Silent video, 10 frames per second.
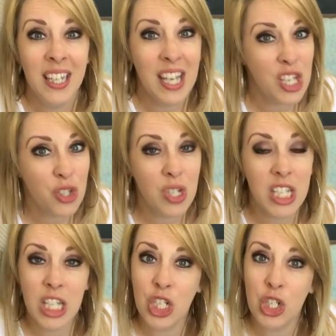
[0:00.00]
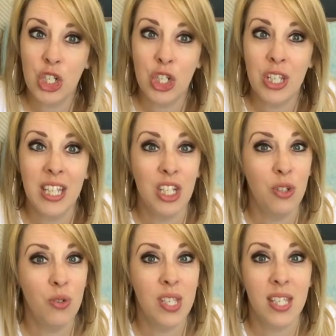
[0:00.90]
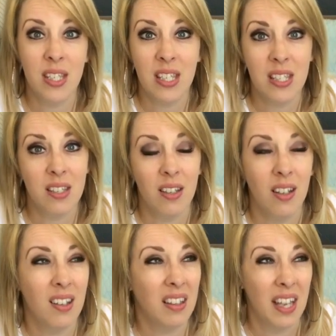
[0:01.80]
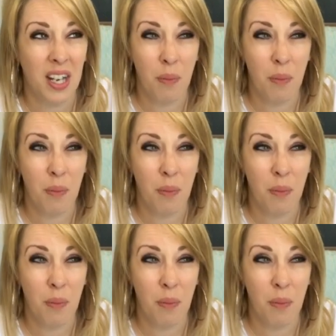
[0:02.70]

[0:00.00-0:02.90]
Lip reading: history teacher that used like a